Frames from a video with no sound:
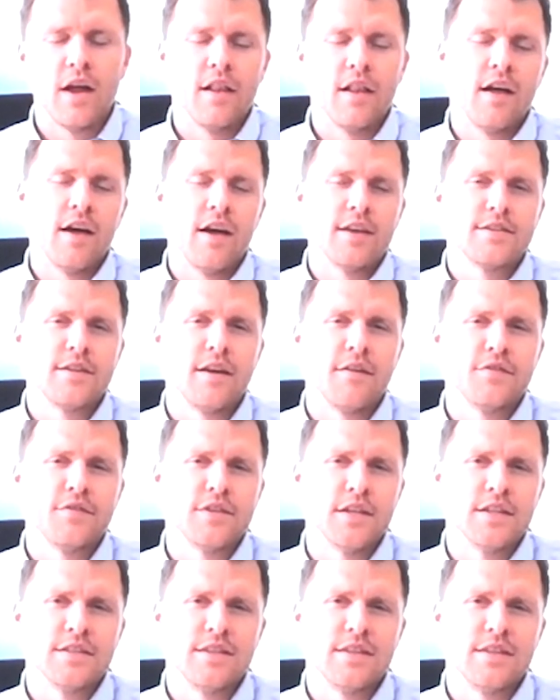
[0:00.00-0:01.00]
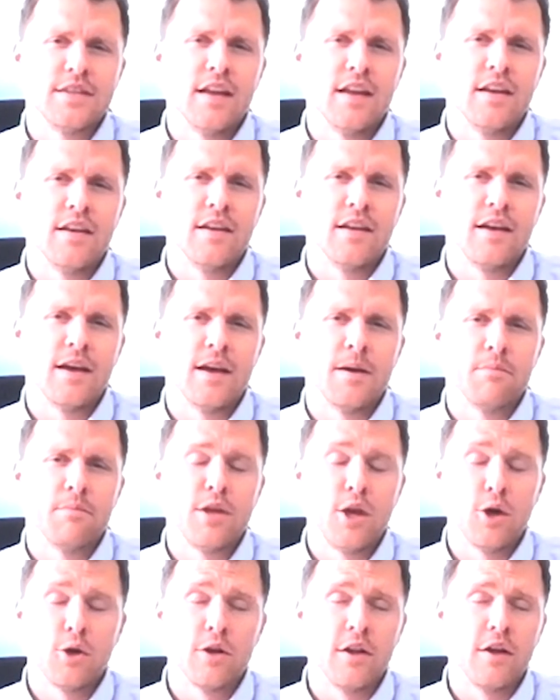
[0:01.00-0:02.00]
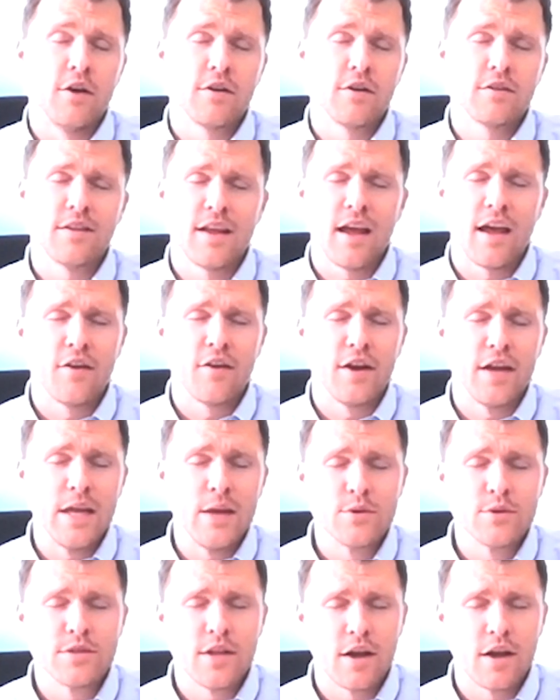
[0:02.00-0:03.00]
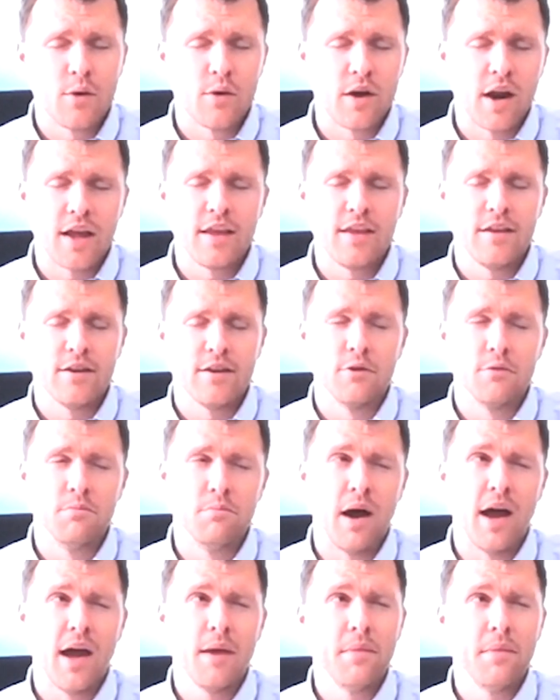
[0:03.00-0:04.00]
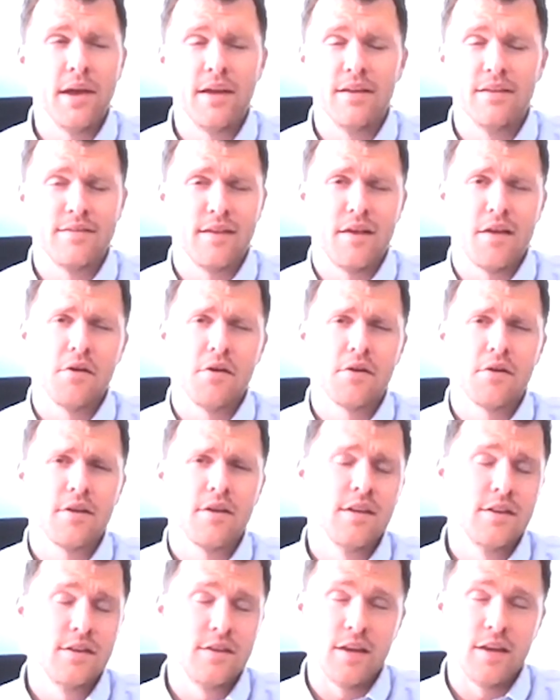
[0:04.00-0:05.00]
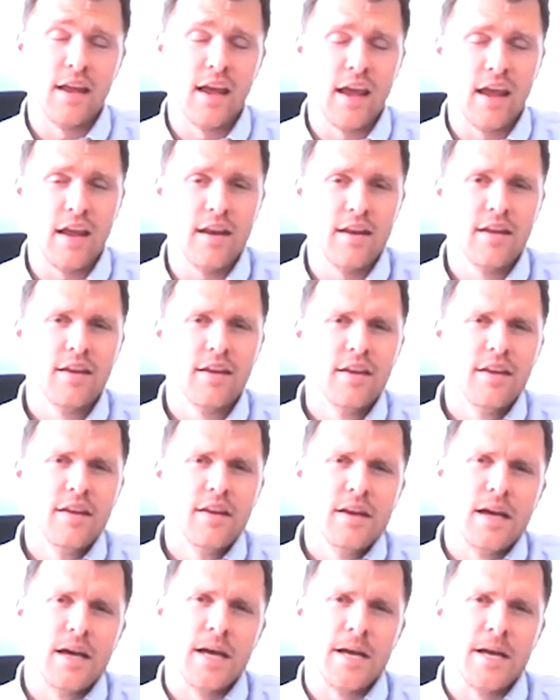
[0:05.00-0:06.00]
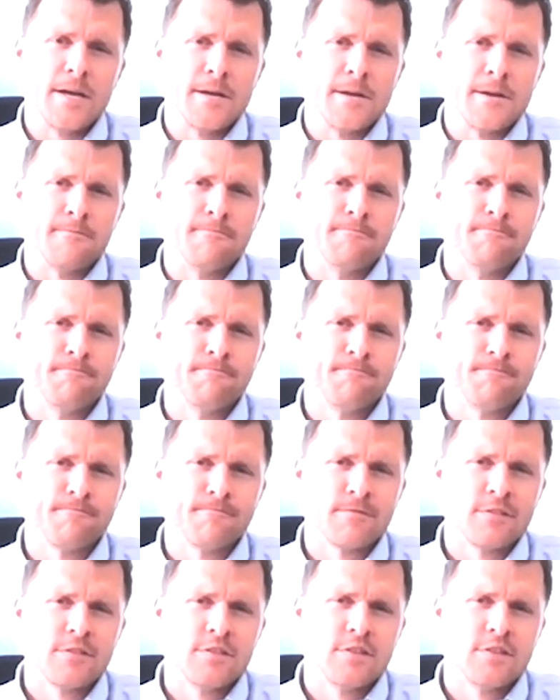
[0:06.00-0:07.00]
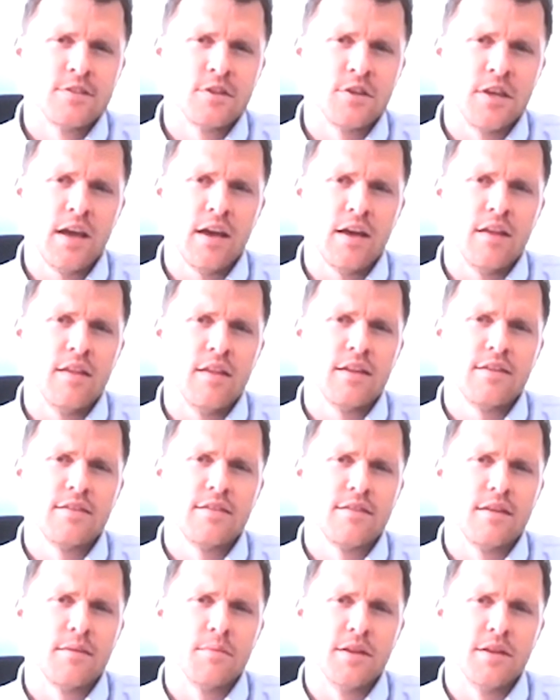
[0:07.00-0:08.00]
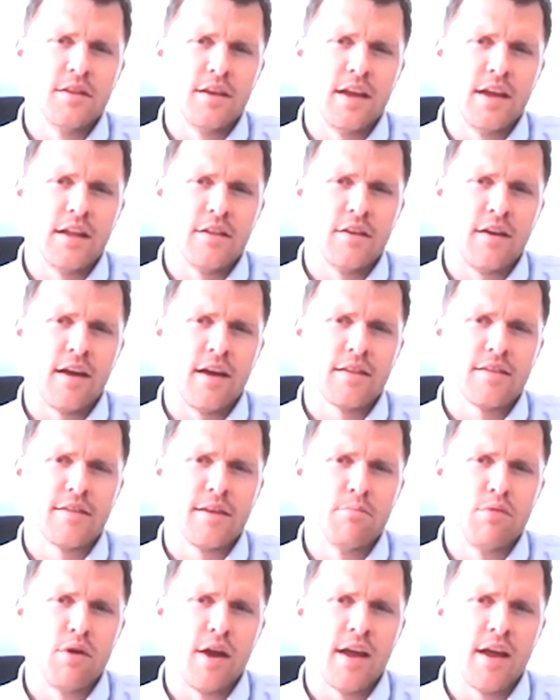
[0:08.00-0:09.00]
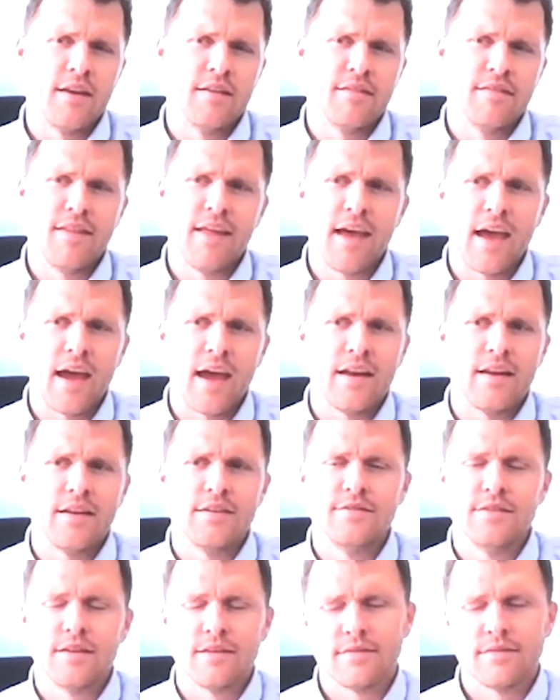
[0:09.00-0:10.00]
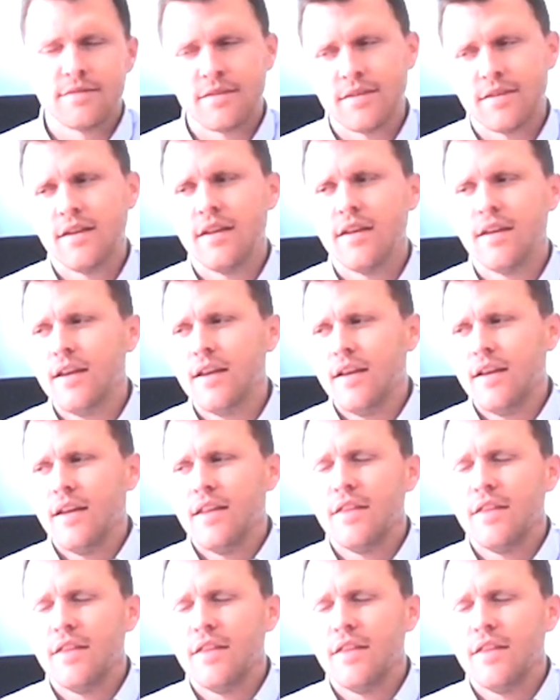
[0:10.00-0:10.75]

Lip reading: we've done a lot of stuff since then. Killed an elk together. He was there when I killed my biggest elk to date. That's, the Antler Athlete brand is that. It just,